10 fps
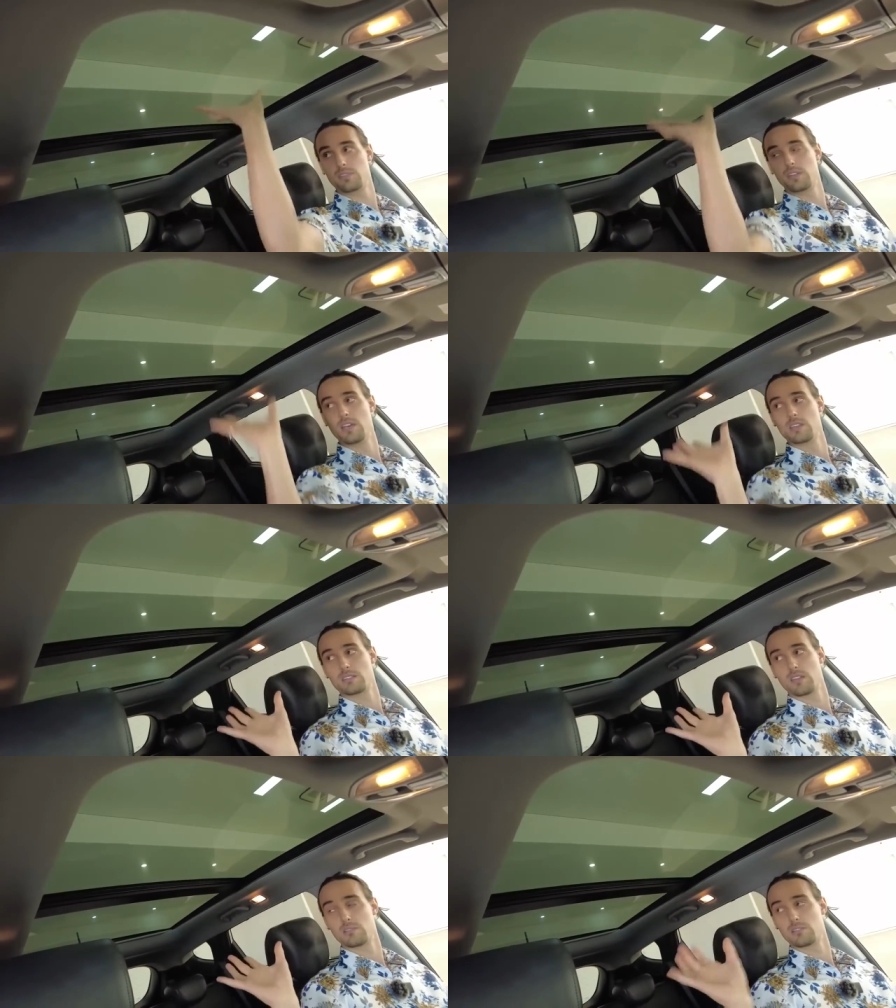your
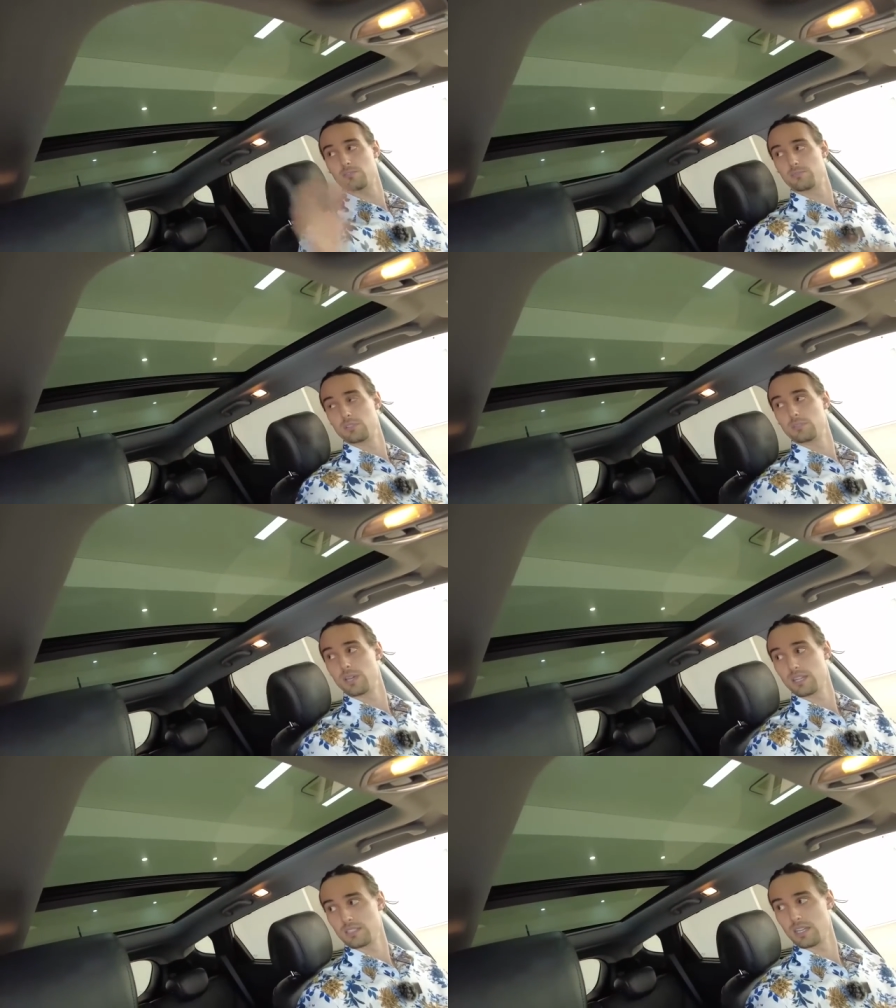sunroof pull it
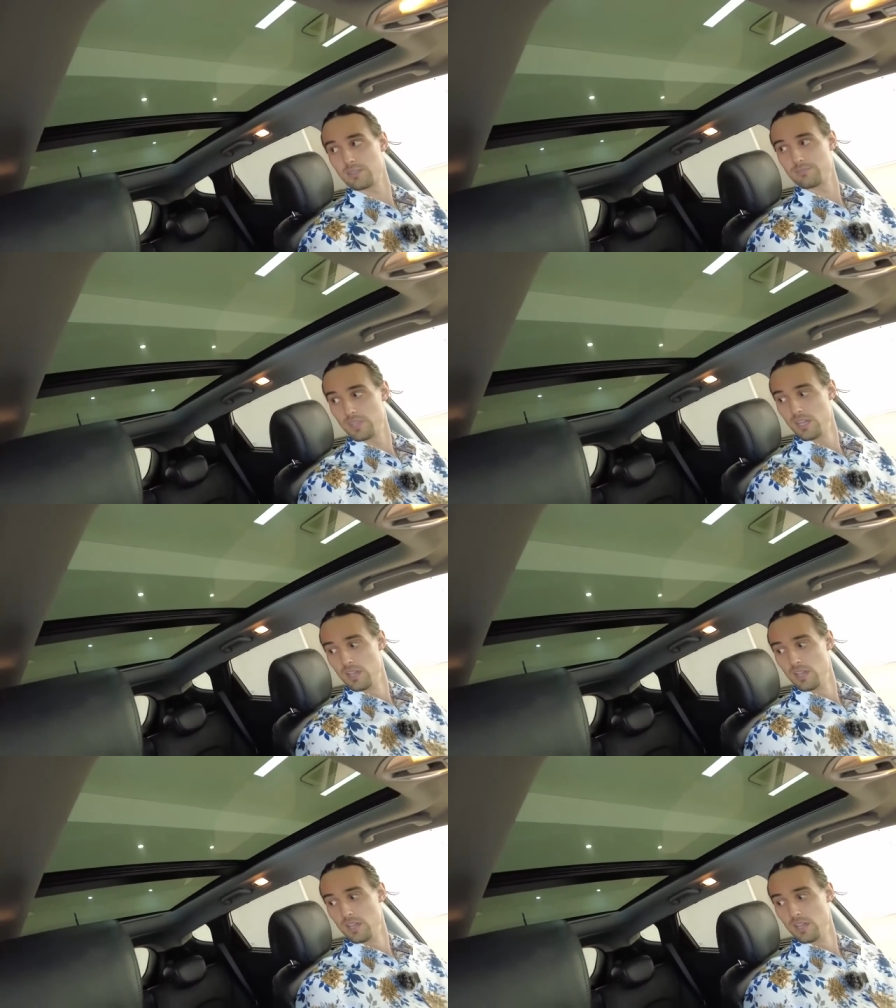back down